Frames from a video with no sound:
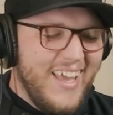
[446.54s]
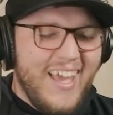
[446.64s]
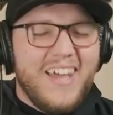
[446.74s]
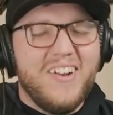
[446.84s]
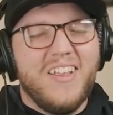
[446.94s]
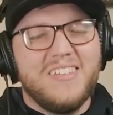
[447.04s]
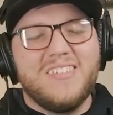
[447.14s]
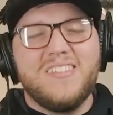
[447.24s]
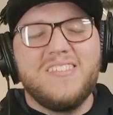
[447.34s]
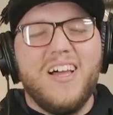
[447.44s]
I know that's,
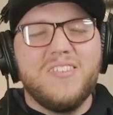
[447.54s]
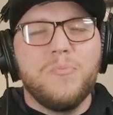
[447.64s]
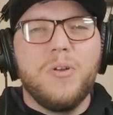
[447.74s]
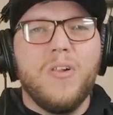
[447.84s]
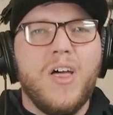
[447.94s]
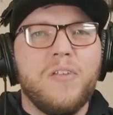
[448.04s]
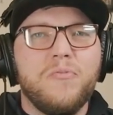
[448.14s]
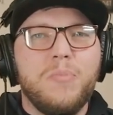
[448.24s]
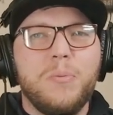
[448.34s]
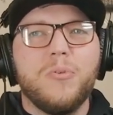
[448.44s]
that's not something a lot of
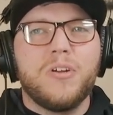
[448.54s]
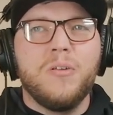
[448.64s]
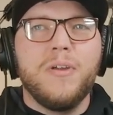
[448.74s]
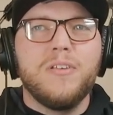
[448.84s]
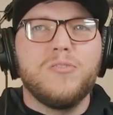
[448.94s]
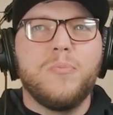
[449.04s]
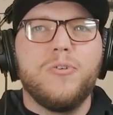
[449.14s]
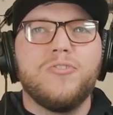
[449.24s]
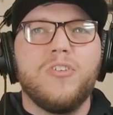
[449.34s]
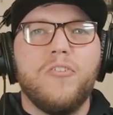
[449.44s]
people are going to base their
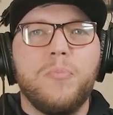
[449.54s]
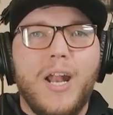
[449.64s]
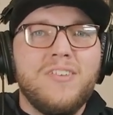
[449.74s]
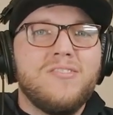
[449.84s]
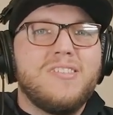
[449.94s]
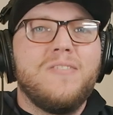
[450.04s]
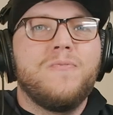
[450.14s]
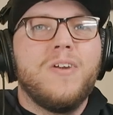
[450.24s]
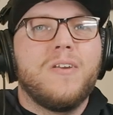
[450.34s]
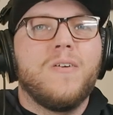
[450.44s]
purchase off, but I just didn't
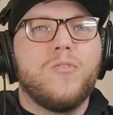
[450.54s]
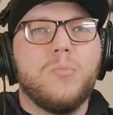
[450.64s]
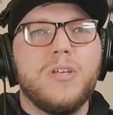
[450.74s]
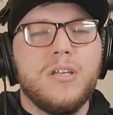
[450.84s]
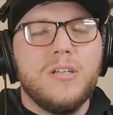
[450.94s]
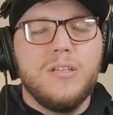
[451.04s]
fit comfortably in it.